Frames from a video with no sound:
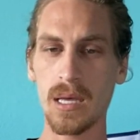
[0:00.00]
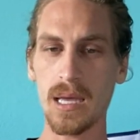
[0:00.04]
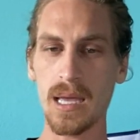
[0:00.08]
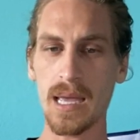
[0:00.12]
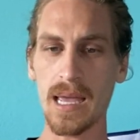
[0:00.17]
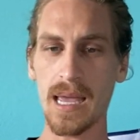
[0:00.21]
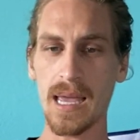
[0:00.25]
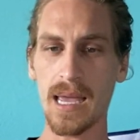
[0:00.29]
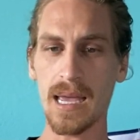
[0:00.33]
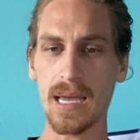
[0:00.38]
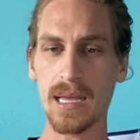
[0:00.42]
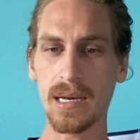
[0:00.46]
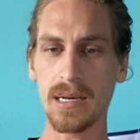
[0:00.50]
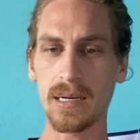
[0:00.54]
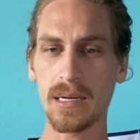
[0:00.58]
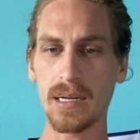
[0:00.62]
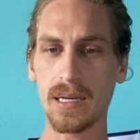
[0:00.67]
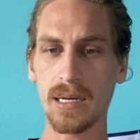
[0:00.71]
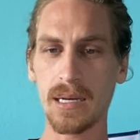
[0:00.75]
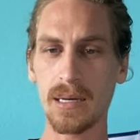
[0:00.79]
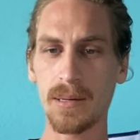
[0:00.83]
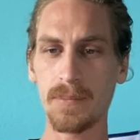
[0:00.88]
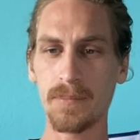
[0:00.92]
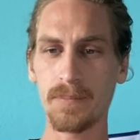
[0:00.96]
and
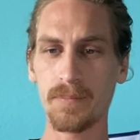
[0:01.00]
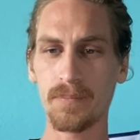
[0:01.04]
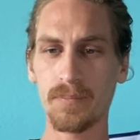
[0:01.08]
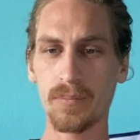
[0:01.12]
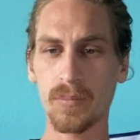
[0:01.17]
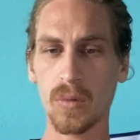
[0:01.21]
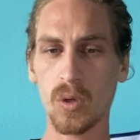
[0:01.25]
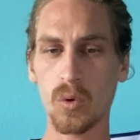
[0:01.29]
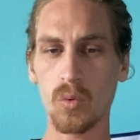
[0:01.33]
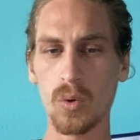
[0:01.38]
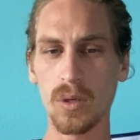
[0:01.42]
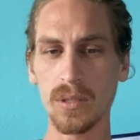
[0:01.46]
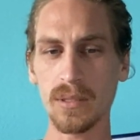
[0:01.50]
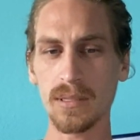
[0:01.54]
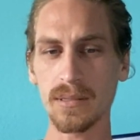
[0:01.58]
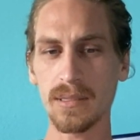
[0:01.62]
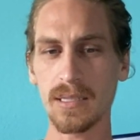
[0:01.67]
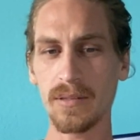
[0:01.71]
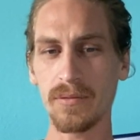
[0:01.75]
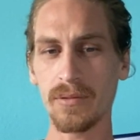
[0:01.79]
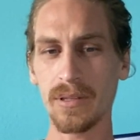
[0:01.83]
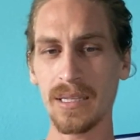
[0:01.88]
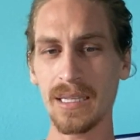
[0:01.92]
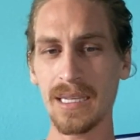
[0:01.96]

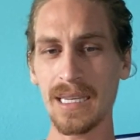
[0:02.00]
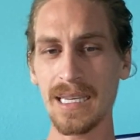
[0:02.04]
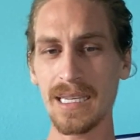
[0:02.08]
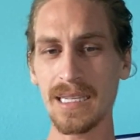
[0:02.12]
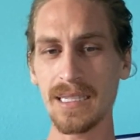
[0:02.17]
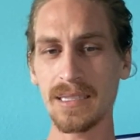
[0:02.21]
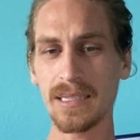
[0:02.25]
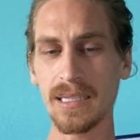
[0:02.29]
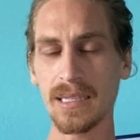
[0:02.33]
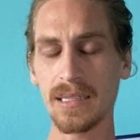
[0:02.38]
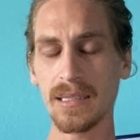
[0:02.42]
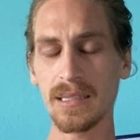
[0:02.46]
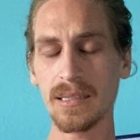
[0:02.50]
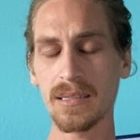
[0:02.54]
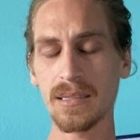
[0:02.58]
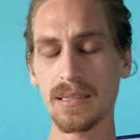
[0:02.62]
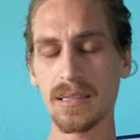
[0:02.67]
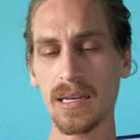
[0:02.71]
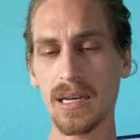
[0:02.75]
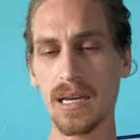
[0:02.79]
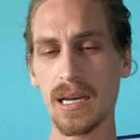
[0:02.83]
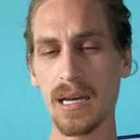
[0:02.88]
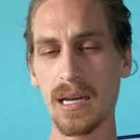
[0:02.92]
quantitative easings